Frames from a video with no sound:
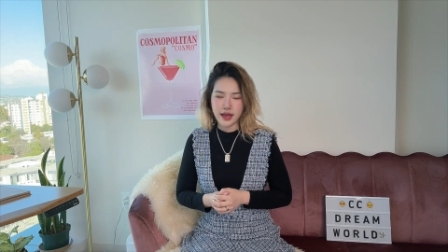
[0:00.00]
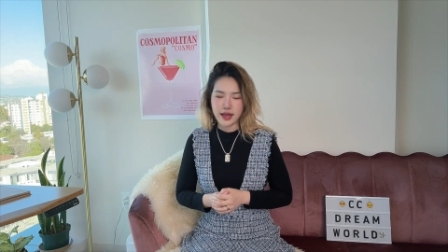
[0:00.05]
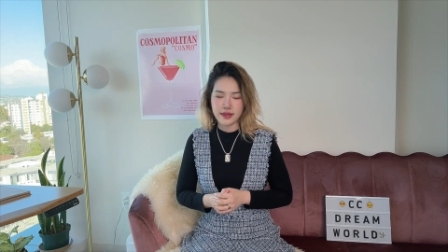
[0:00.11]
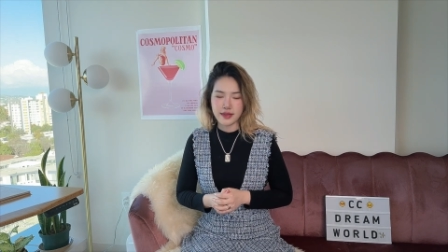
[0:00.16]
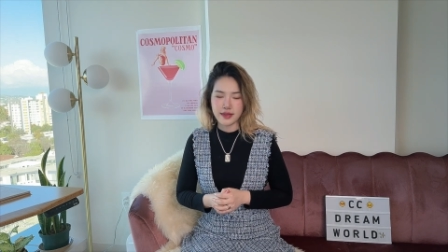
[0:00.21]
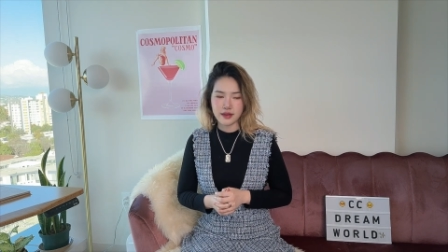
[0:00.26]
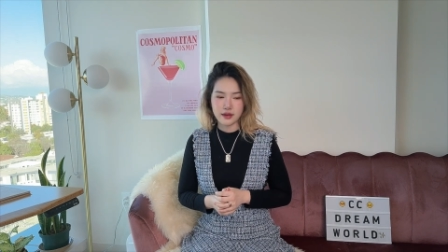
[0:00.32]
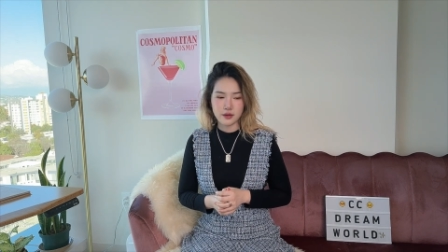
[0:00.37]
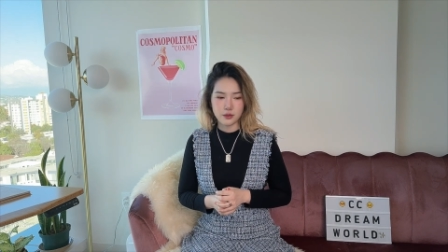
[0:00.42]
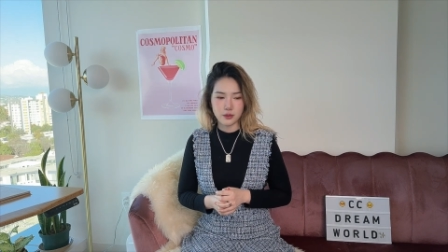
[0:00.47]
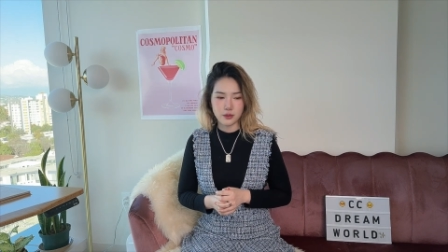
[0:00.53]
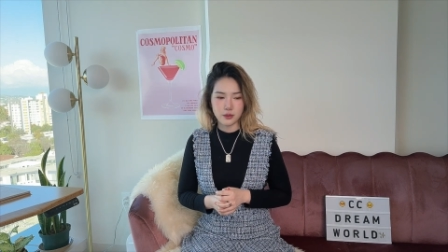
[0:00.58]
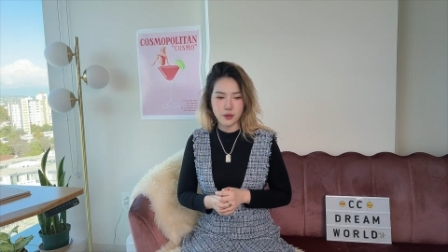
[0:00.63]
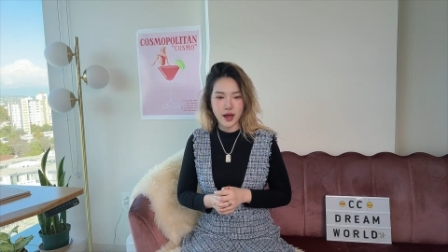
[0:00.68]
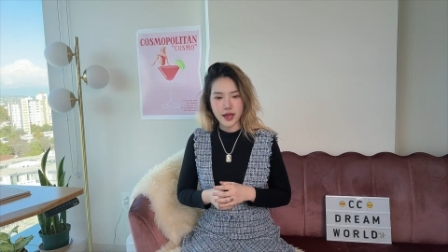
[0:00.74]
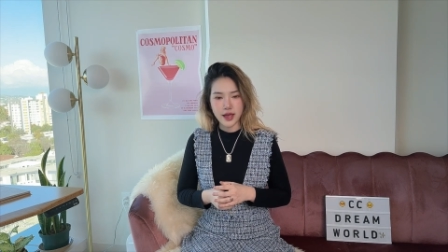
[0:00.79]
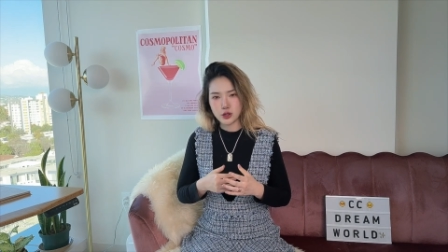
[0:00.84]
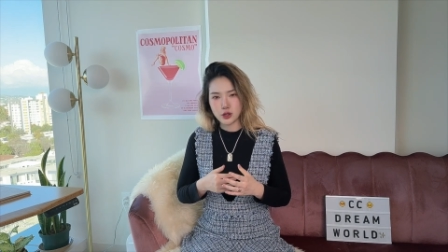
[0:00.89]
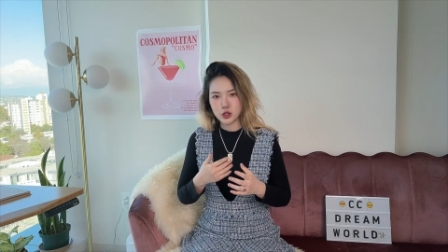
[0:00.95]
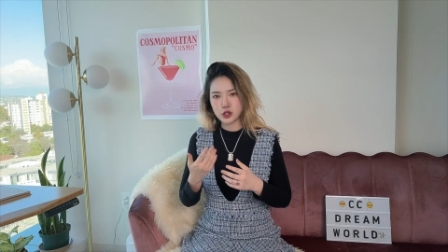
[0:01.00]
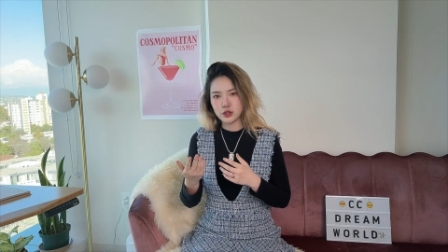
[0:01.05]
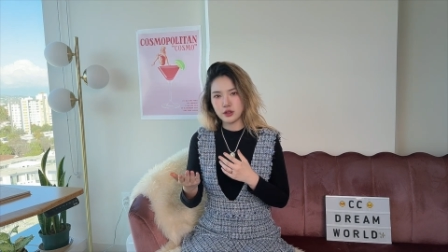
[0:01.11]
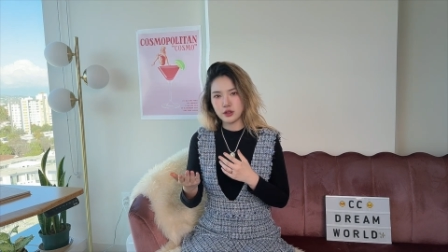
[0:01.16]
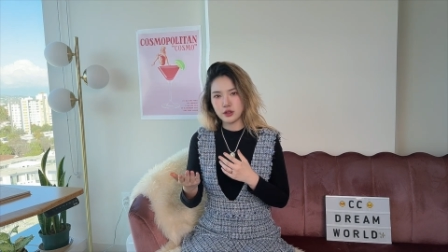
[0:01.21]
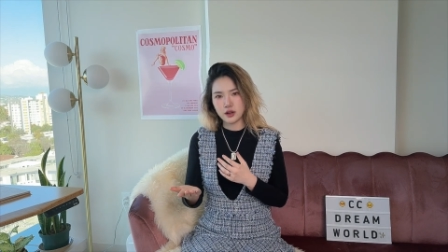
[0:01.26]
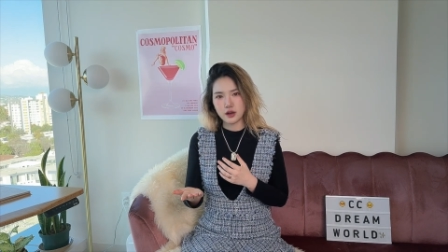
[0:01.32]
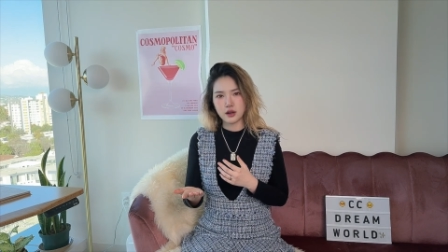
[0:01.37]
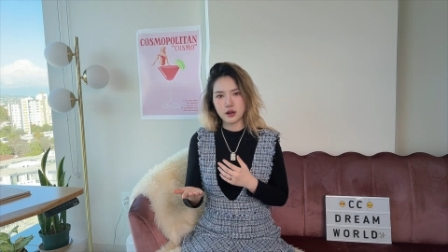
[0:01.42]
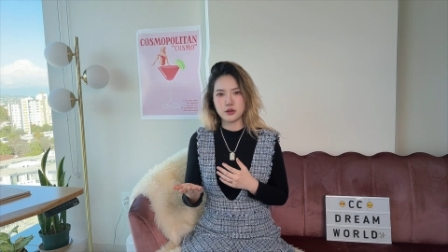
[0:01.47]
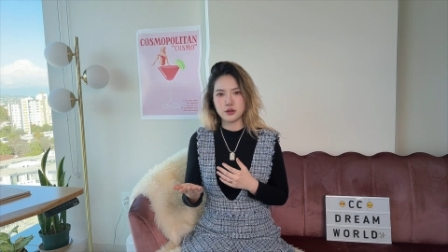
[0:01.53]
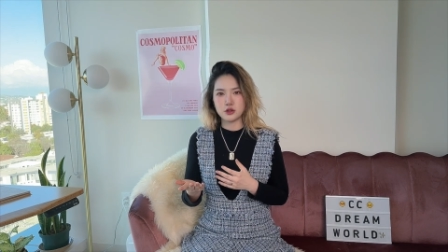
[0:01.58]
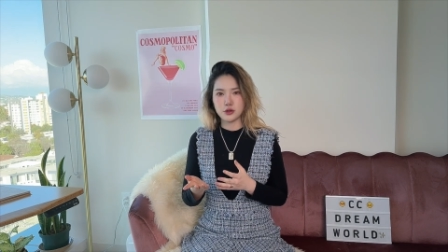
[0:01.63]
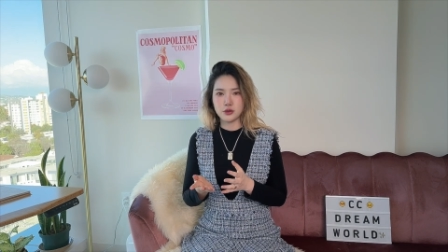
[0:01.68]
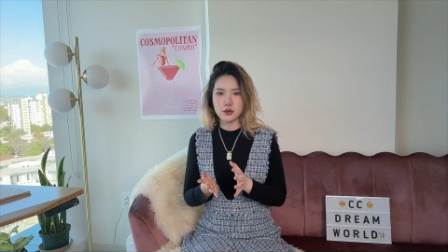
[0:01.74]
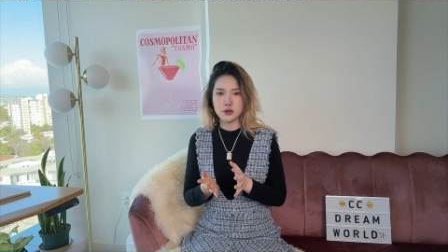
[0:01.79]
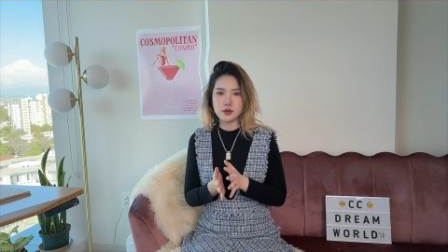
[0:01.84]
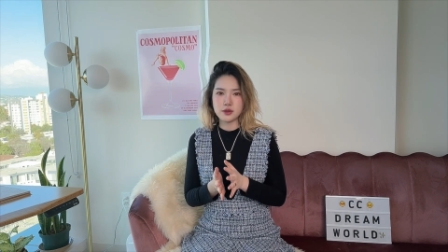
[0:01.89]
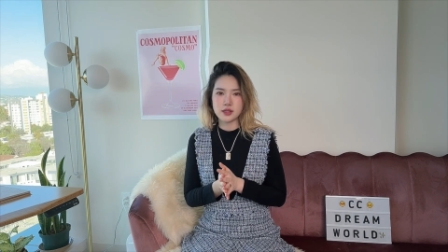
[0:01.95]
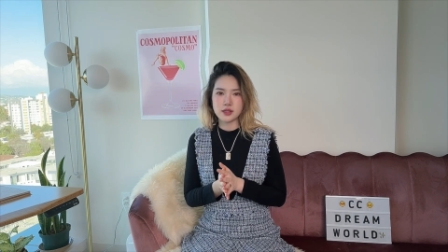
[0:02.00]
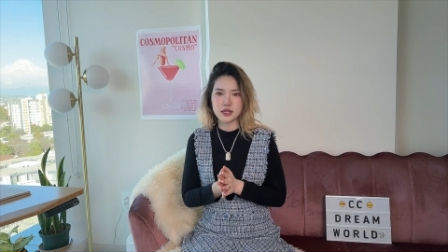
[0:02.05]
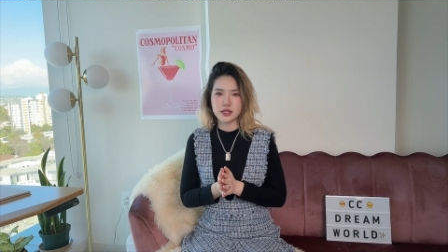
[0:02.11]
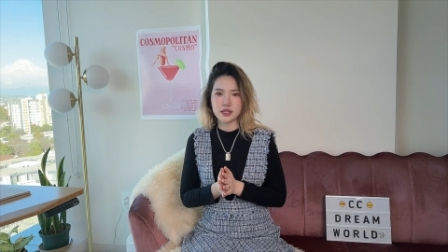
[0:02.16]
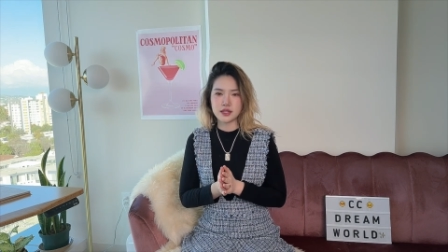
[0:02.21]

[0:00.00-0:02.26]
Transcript: and then why you should learn to use these